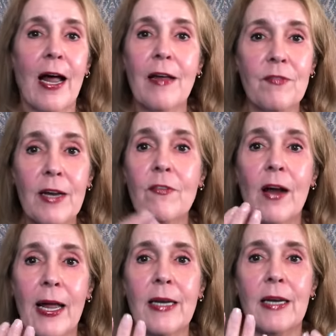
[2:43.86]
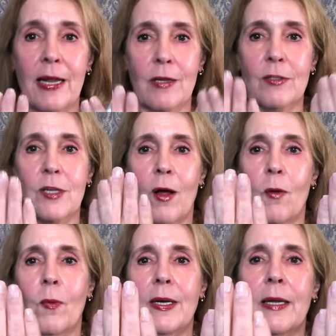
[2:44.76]
have never had nails all
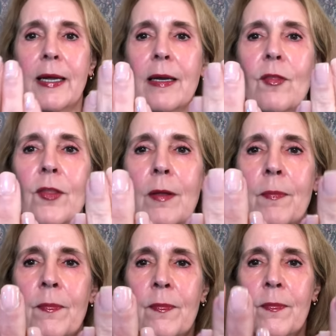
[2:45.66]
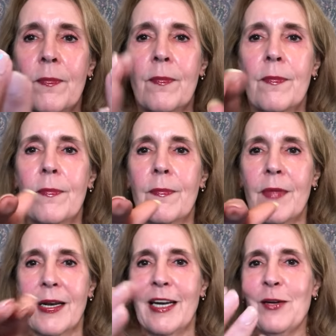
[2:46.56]
one length.
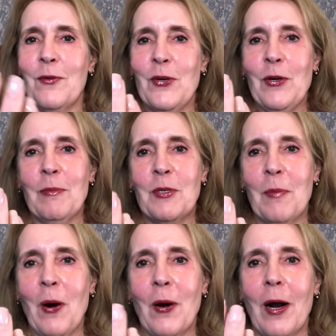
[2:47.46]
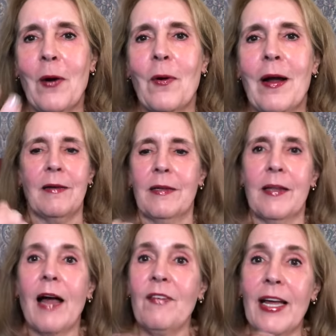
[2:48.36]
I need to do them tomorrow.
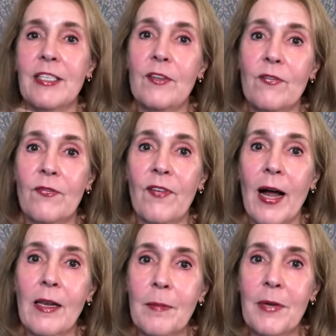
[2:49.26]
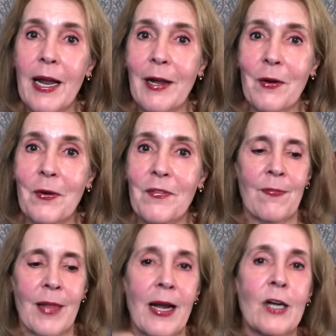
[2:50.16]
I've had to file them down.
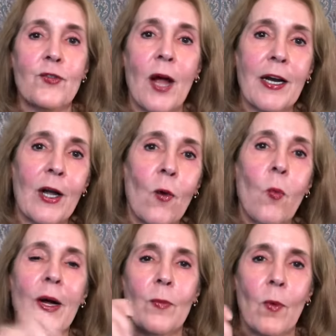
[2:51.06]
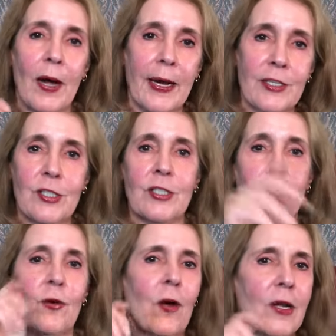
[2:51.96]
And I try to go one way, just
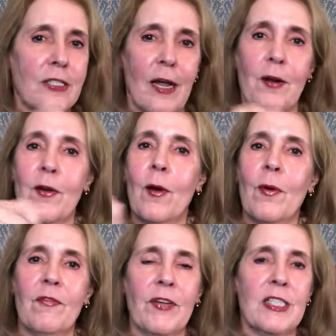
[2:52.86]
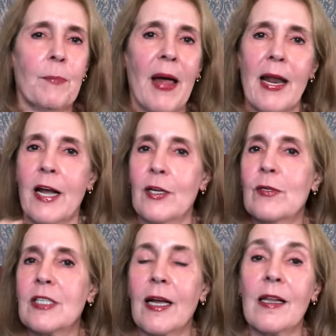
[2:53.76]
across. I don't know if it's bad. I
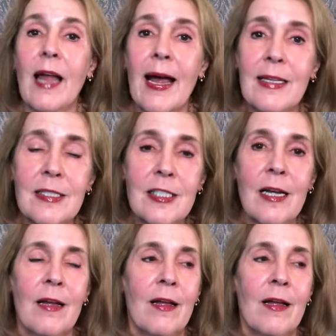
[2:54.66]
use a glass